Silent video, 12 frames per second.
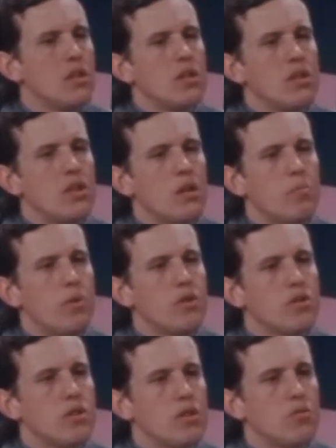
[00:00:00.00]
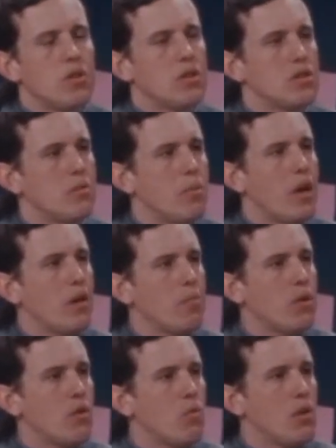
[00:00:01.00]
The young person that wants to buy
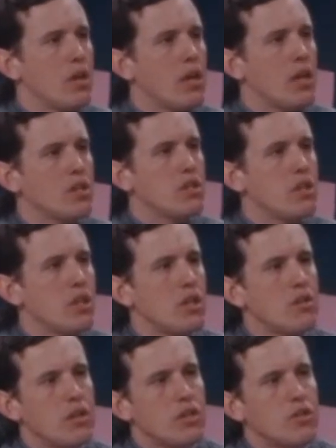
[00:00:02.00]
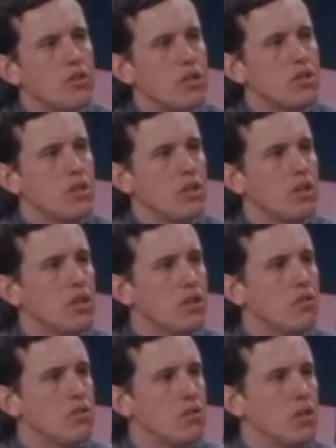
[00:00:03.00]
marijuana has to enter into this
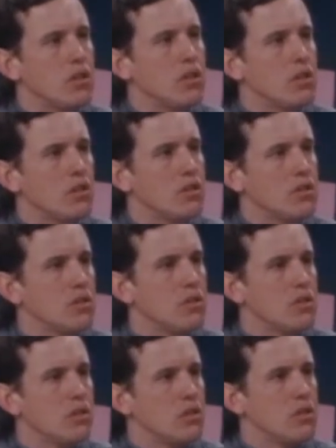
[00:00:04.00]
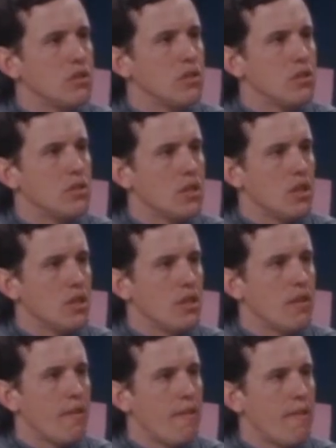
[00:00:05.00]
illegal drug scene.
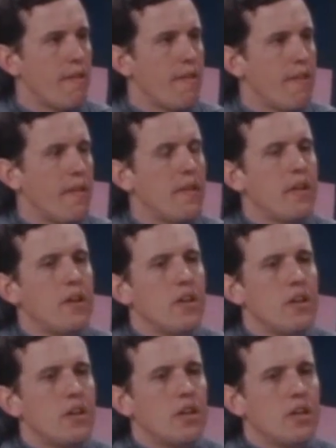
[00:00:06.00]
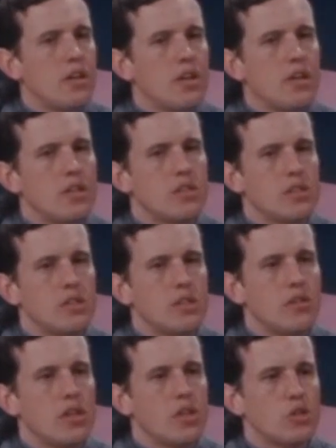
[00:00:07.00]
He is
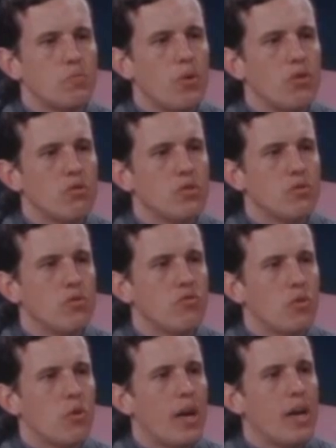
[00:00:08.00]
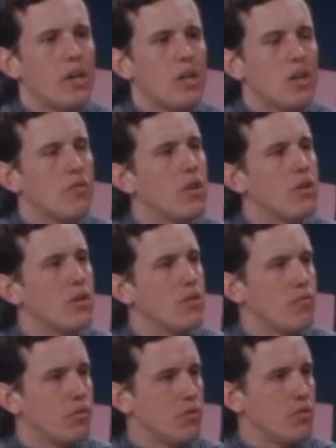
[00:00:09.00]
exposed to a variety of other
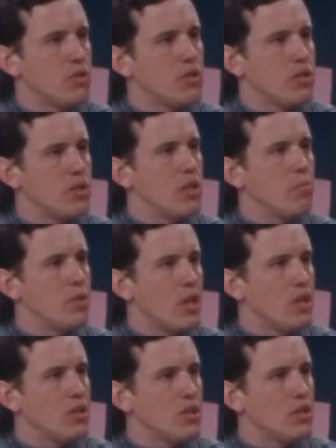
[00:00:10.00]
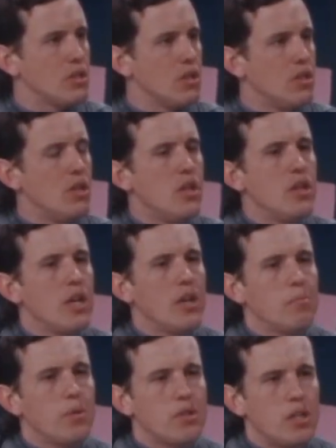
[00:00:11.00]
influences and temptations,
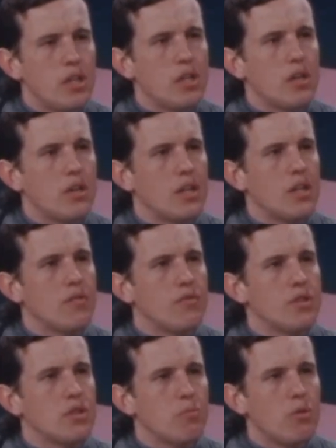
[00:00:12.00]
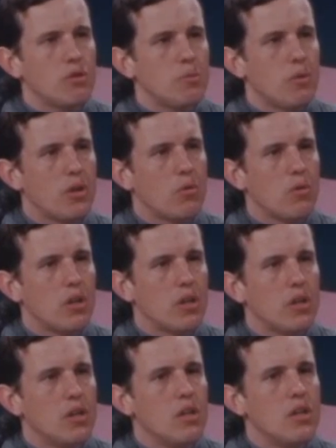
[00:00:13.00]
and particularly if he smokes marijuana